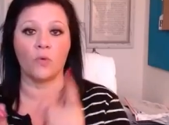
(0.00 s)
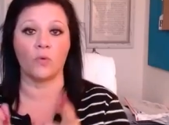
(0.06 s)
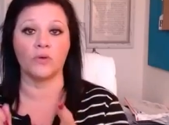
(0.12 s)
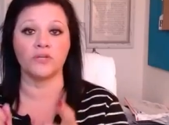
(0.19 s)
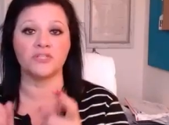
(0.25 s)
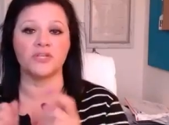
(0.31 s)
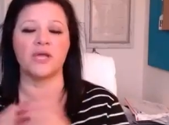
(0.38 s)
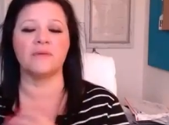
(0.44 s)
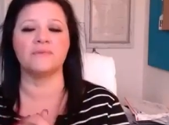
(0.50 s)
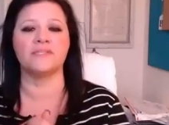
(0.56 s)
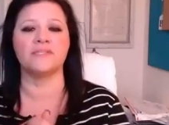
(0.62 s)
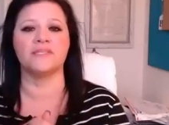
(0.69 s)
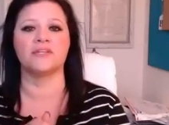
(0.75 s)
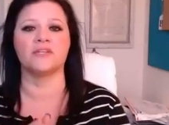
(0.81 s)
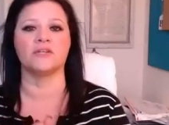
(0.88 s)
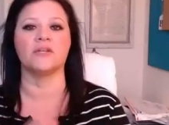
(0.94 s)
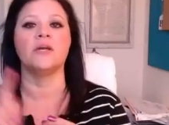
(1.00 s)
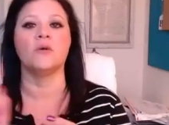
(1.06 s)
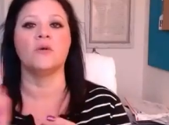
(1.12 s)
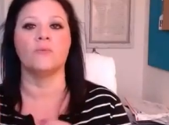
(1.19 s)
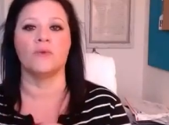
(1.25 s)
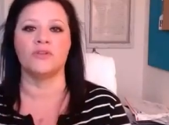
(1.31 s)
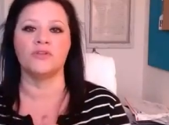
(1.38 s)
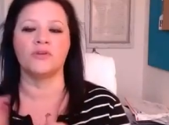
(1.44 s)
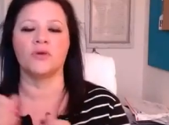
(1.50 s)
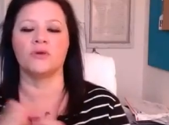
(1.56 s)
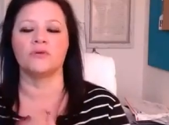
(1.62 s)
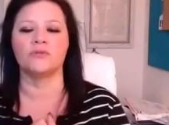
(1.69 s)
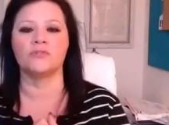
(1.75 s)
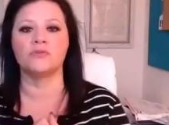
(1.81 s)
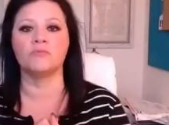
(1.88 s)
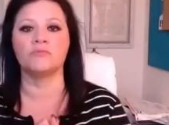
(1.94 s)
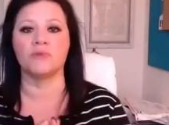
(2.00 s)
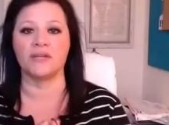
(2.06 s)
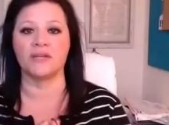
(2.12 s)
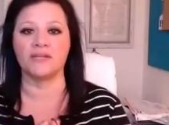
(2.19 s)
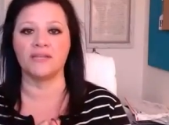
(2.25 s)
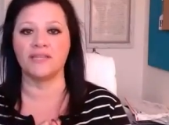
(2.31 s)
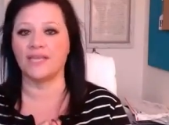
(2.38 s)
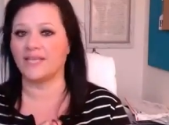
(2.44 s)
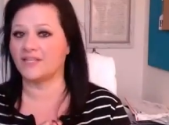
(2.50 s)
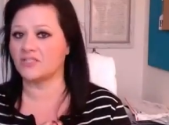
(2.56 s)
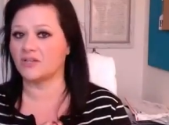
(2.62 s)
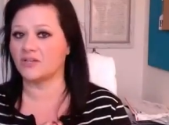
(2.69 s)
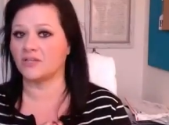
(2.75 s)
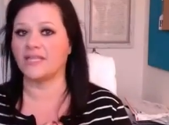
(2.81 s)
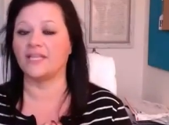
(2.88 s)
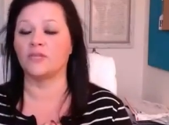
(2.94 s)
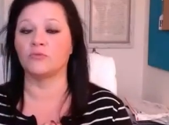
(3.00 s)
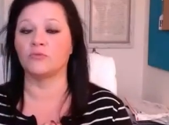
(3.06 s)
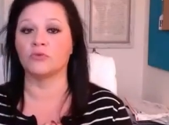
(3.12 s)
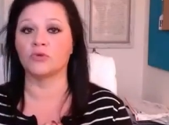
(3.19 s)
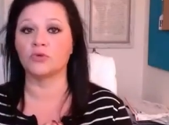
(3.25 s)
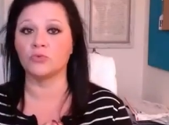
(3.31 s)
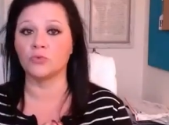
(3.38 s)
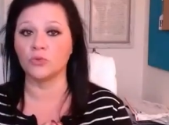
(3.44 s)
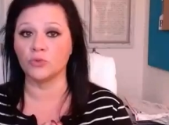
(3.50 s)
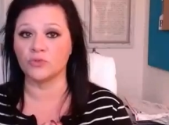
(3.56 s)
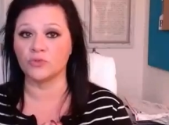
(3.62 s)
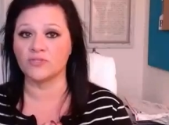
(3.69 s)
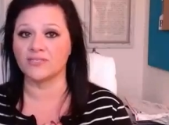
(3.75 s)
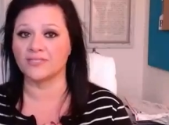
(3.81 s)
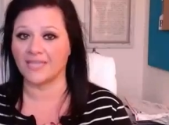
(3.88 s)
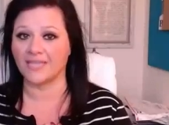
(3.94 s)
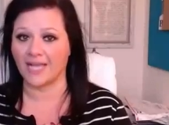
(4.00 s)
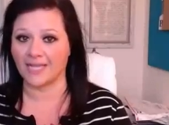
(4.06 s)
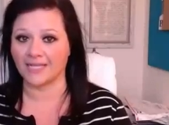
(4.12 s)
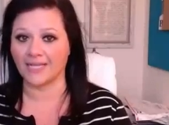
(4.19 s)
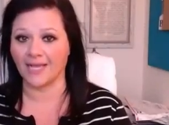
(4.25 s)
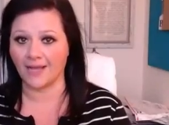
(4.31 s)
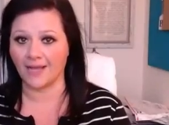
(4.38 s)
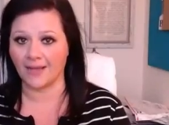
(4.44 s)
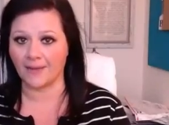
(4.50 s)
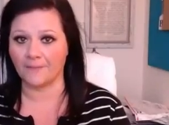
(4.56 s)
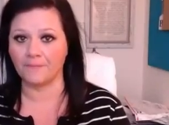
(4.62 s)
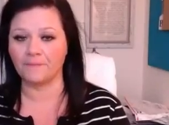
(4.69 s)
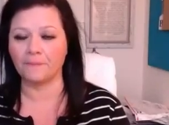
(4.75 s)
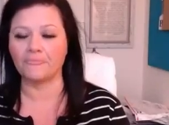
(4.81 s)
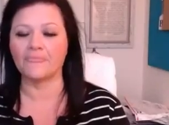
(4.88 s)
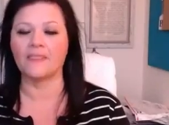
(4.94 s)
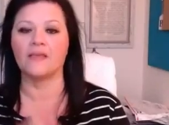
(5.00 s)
or a job seeker when you go to Brenda the HR Lady Recruits.com.